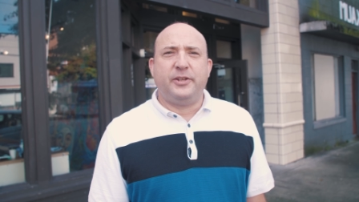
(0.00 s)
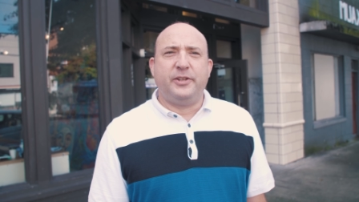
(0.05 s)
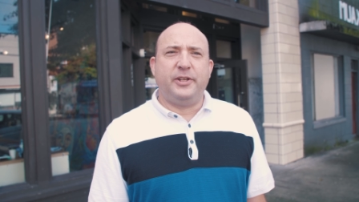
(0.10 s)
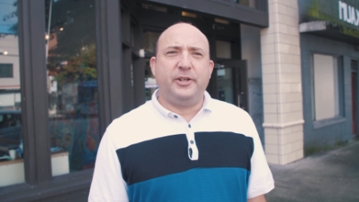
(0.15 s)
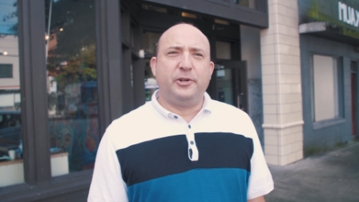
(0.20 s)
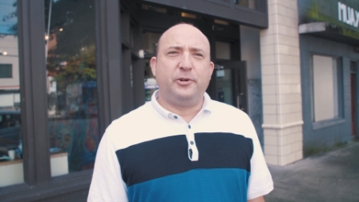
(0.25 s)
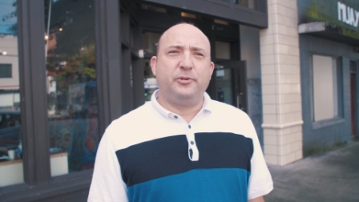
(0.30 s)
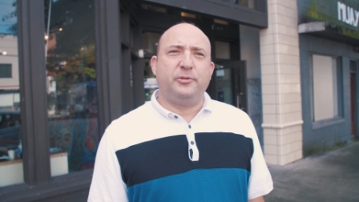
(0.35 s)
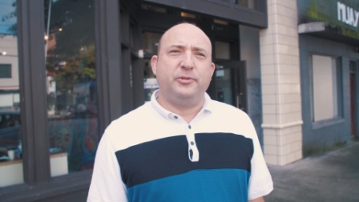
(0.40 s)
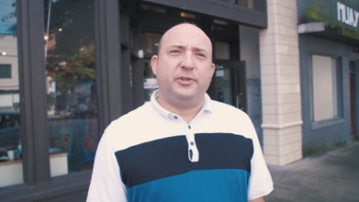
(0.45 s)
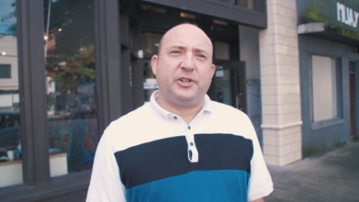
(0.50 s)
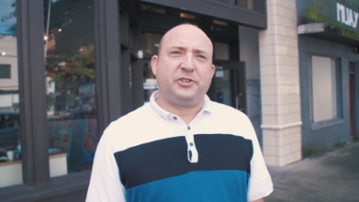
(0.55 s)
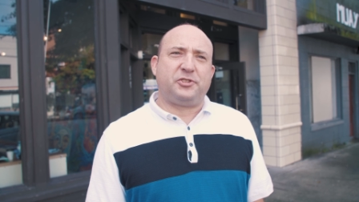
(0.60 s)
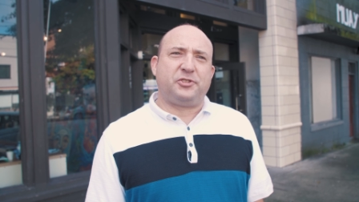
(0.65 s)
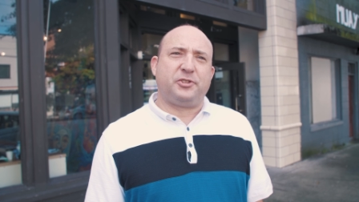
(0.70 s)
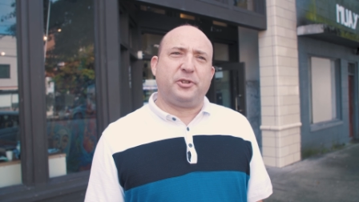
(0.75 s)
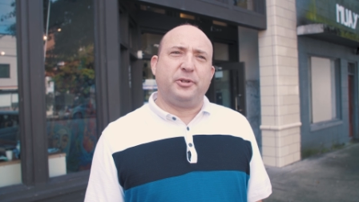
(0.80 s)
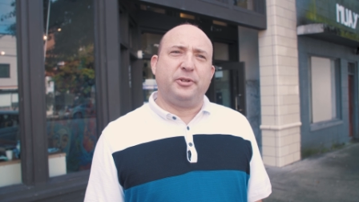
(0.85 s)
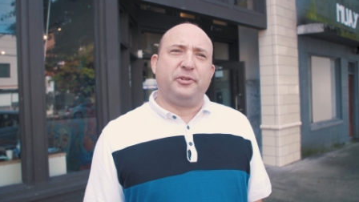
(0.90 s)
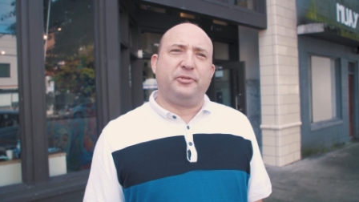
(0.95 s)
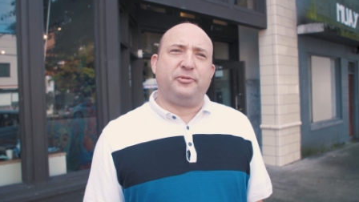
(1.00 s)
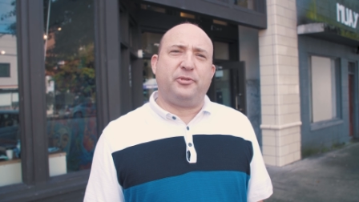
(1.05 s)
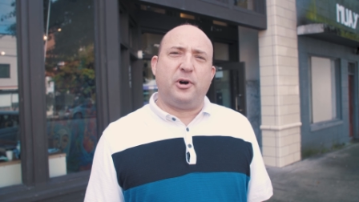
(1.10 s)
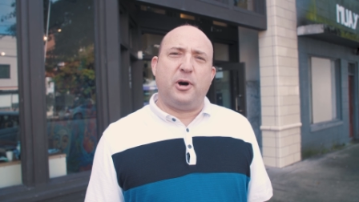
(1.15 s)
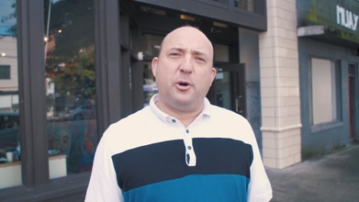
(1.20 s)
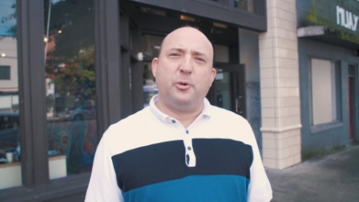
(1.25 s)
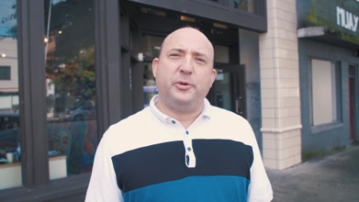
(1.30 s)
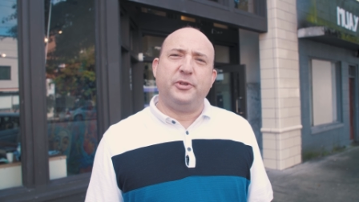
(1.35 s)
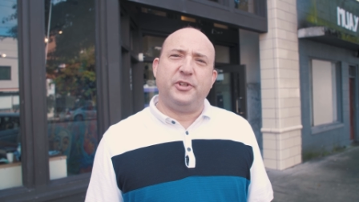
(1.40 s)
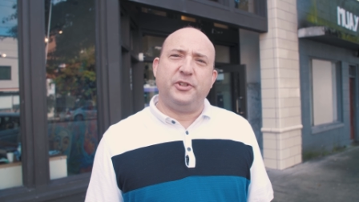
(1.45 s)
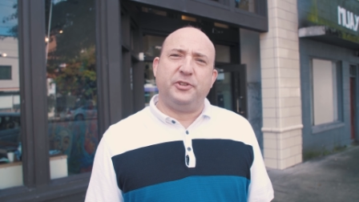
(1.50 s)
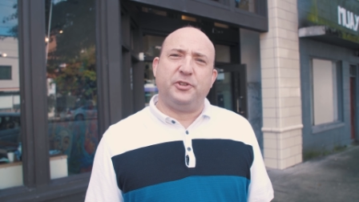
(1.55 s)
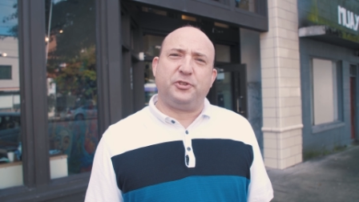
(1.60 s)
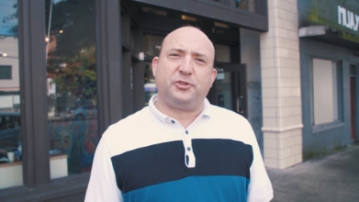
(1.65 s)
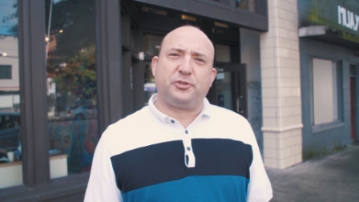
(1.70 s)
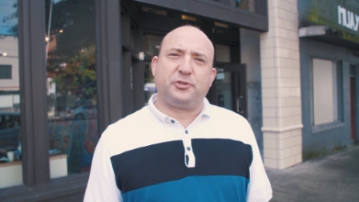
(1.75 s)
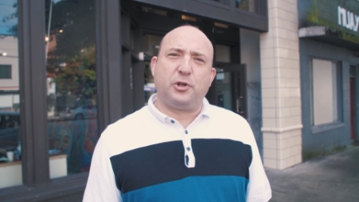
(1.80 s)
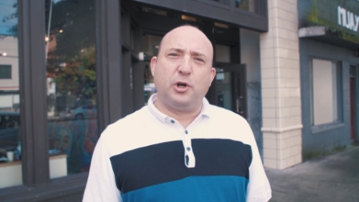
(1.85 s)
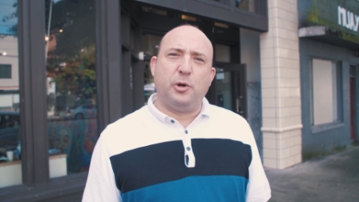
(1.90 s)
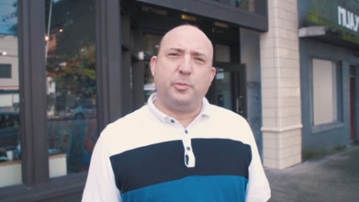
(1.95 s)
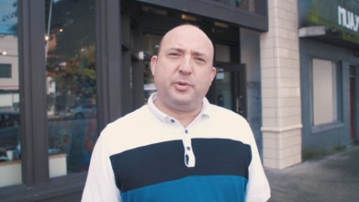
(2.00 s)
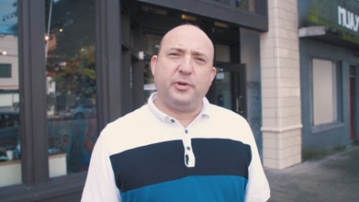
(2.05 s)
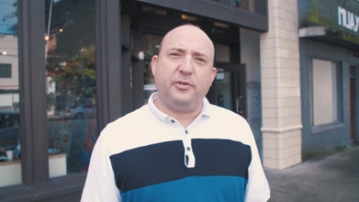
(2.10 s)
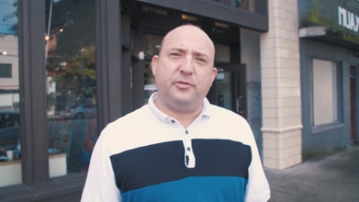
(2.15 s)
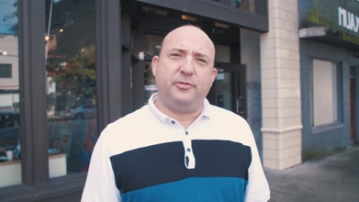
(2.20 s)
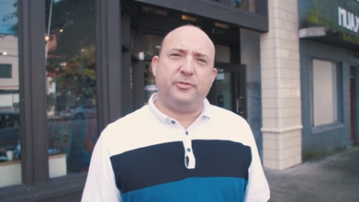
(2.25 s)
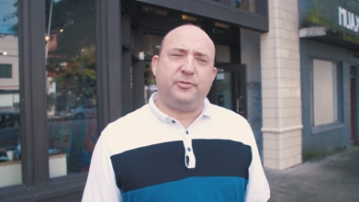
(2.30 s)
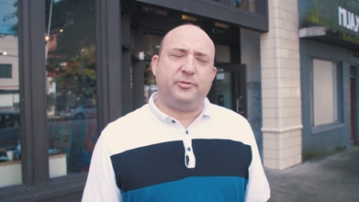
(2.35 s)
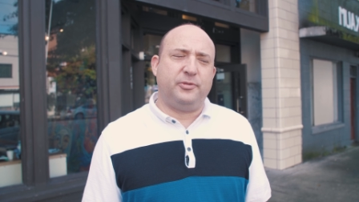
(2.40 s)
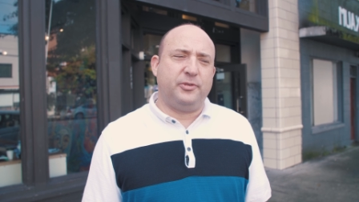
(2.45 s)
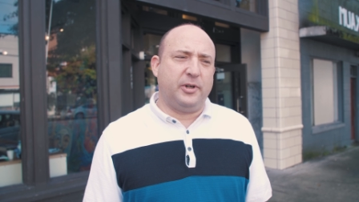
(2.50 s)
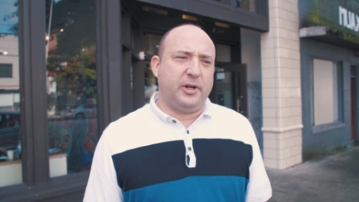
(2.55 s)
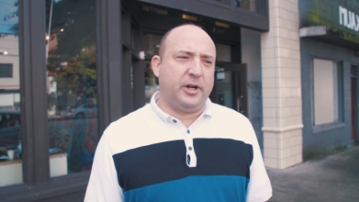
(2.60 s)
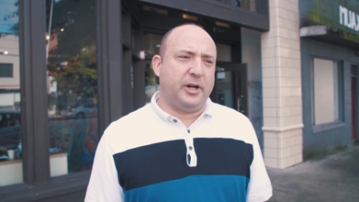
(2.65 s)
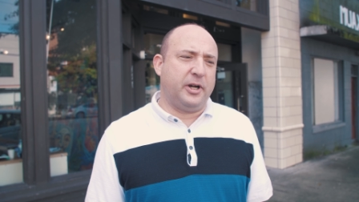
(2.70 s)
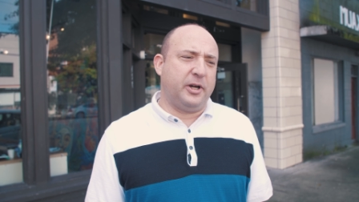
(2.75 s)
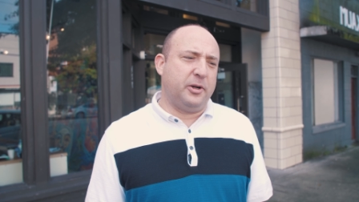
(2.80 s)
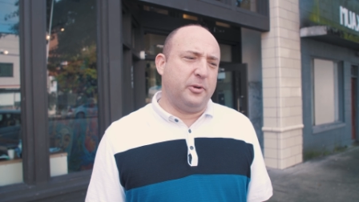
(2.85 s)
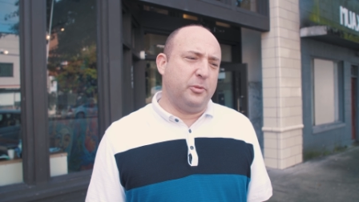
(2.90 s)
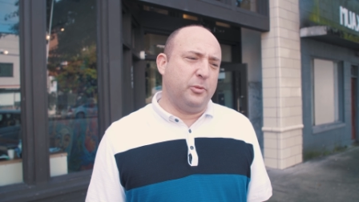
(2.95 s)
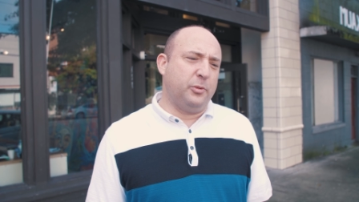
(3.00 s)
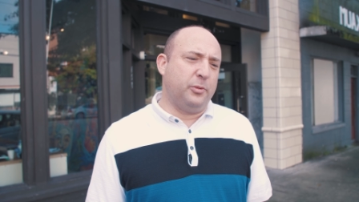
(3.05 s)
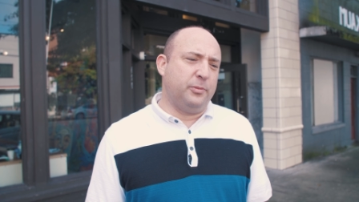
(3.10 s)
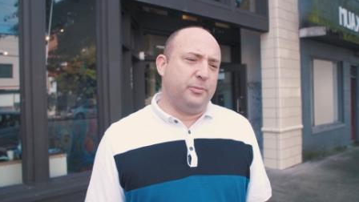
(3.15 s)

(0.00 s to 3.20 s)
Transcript: they don't necessarily fall within the scope of uh,